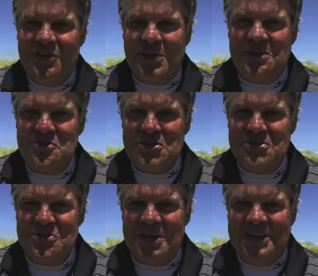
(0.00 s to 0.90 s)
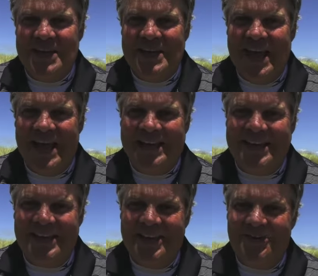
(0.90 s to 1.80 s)
quite frustrating
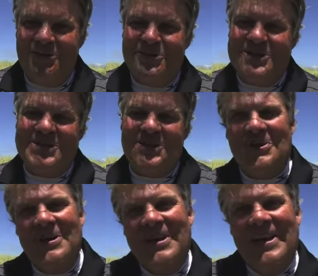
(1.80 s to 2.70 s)
and also